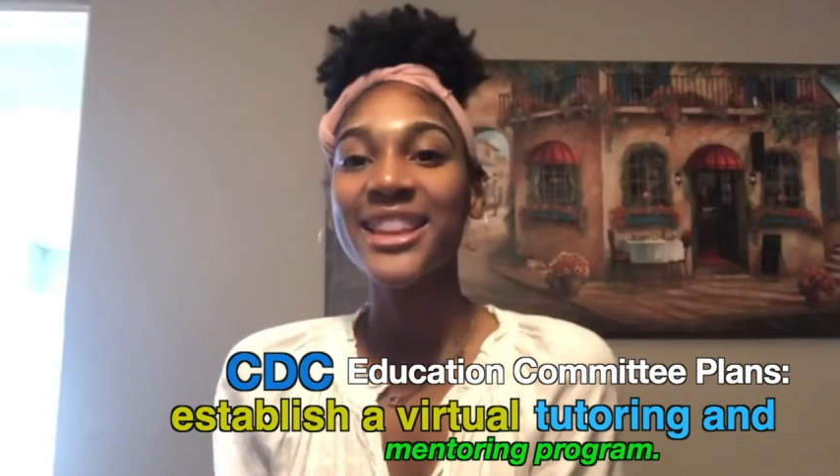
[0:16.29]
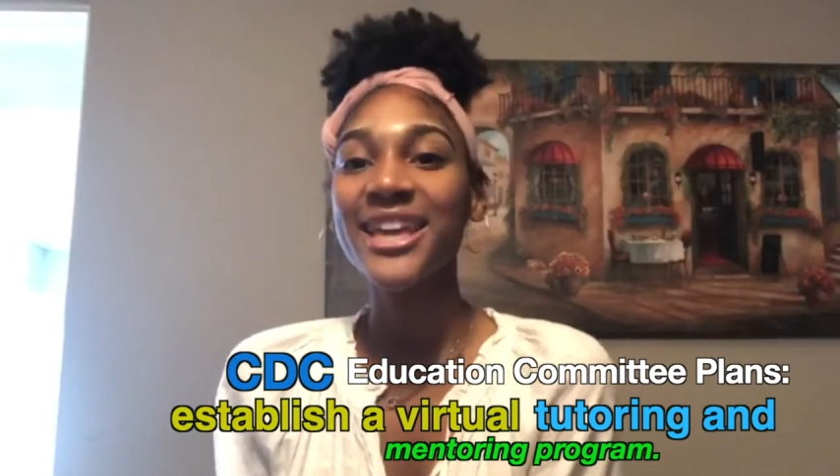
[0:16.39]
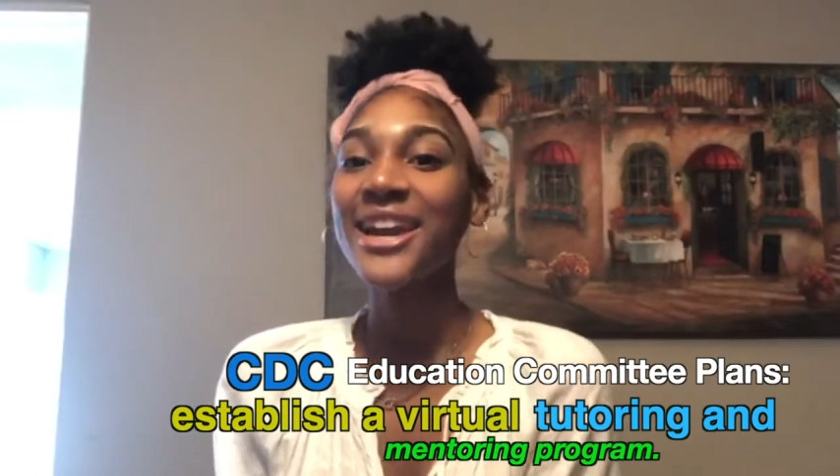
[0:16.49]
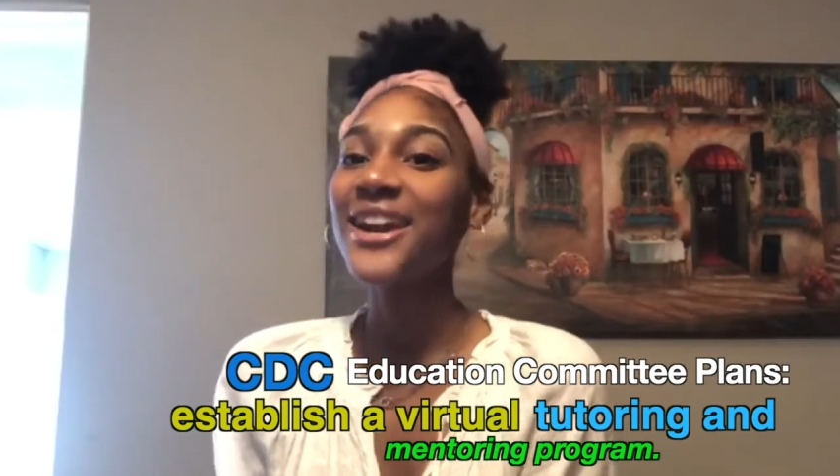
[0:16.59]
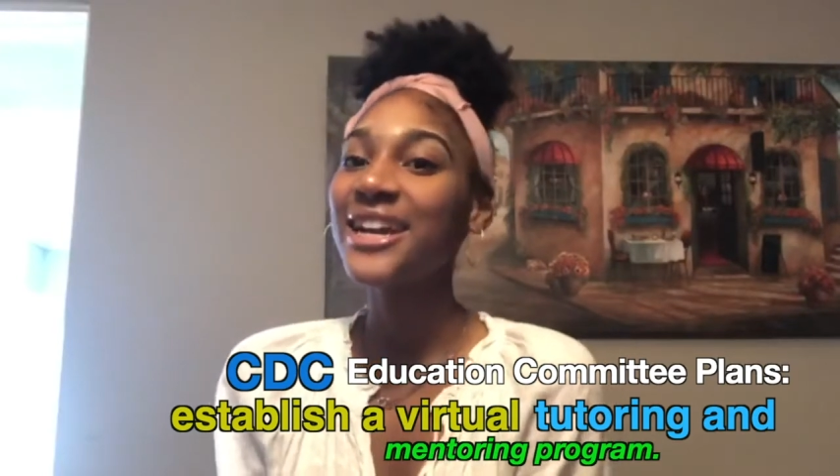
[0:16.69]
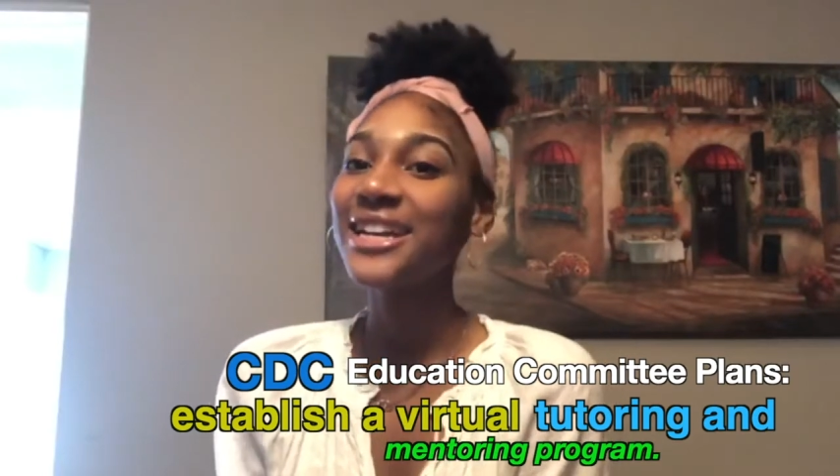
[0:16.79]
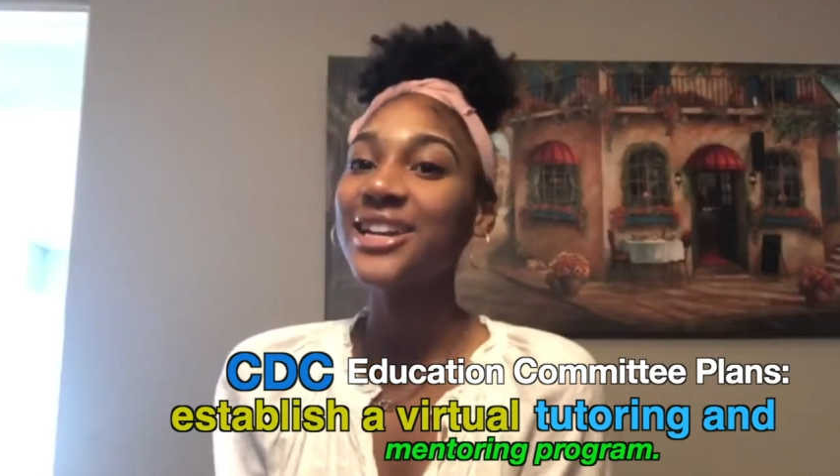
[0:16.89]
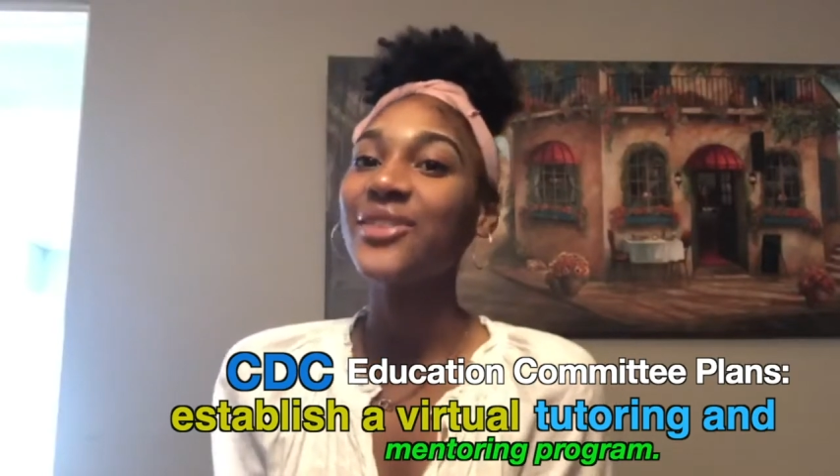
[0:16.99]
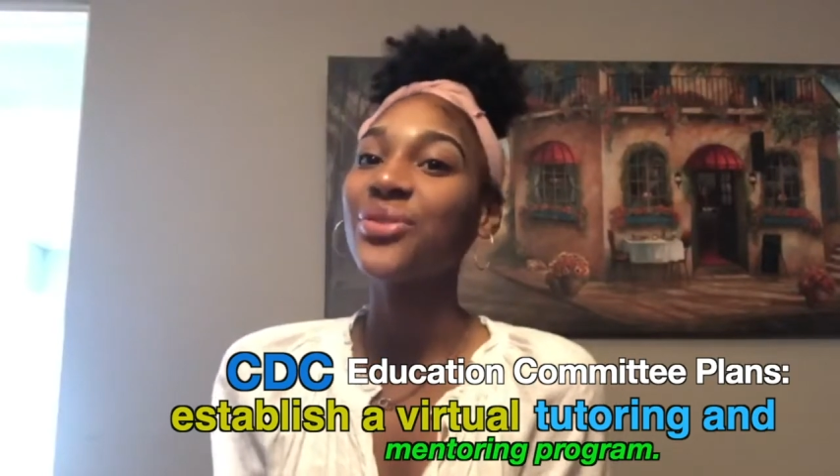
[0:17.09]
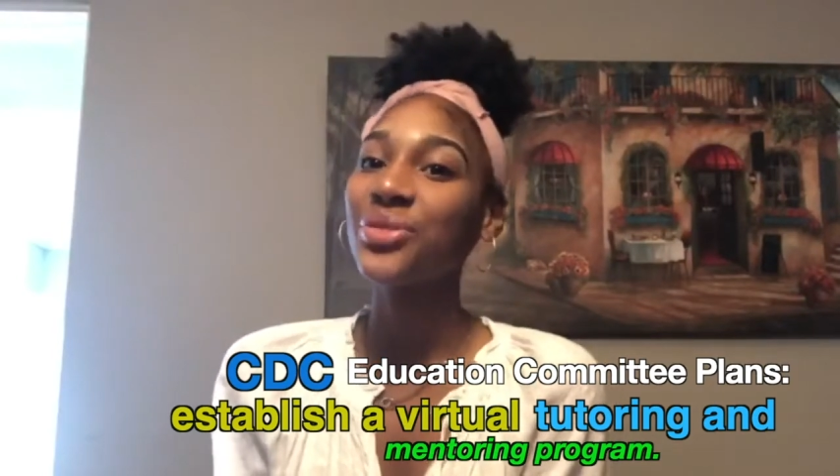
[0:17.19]
They are in
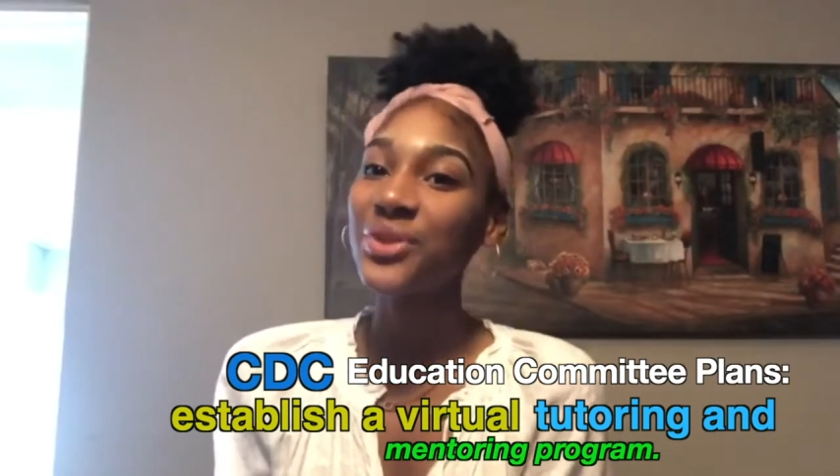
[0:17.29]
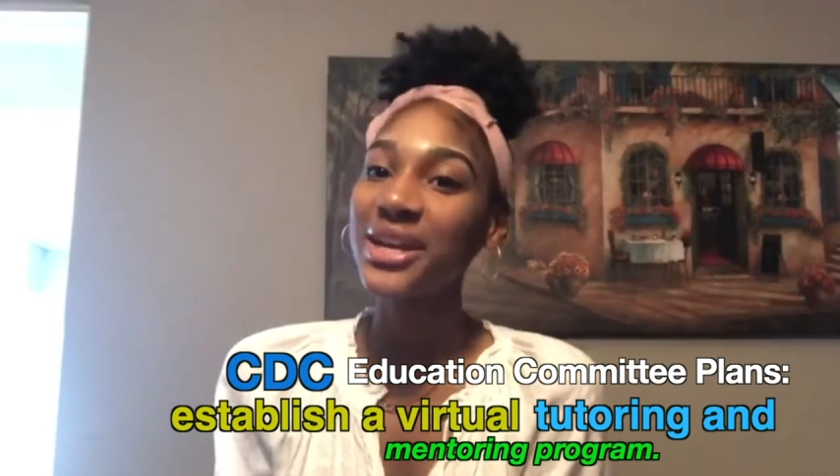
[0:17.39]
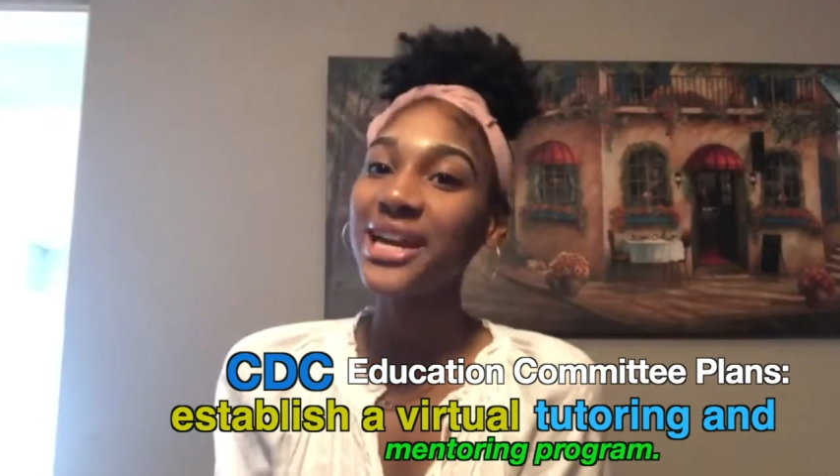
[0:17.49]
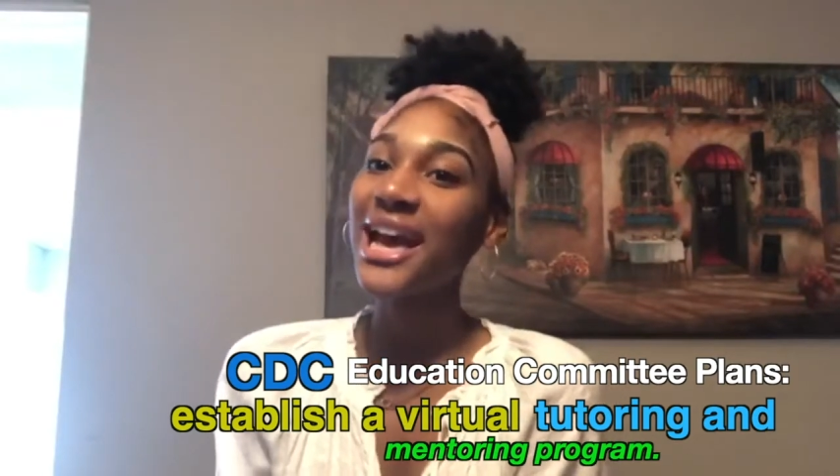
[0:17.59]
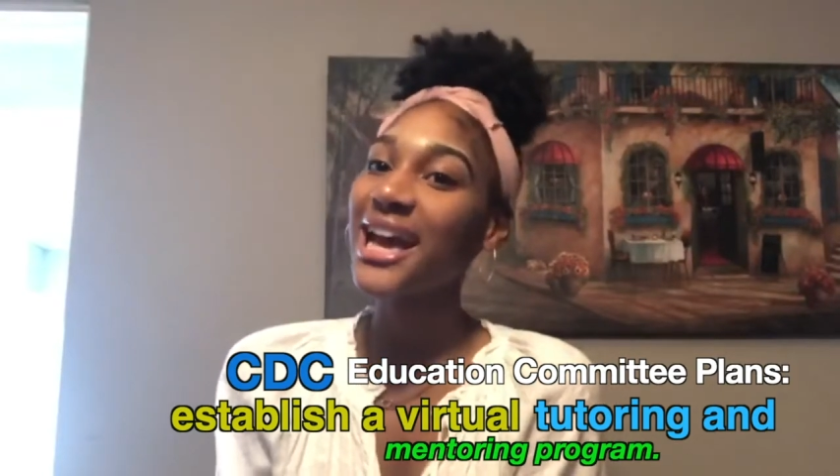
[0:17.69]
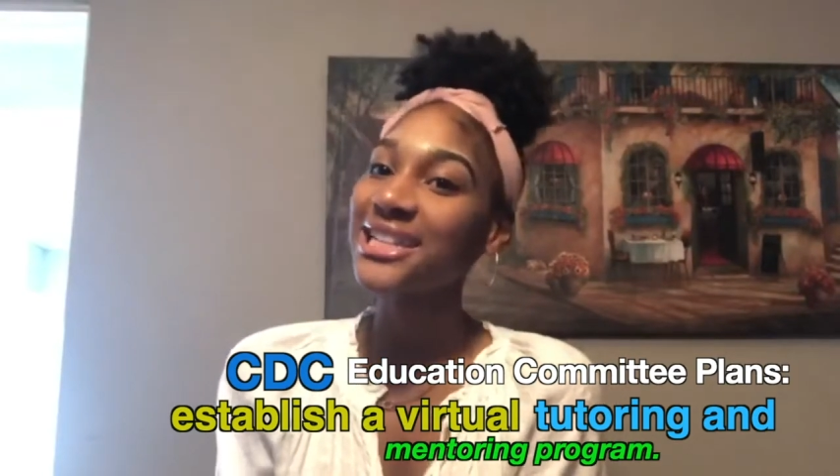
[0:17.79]
need of three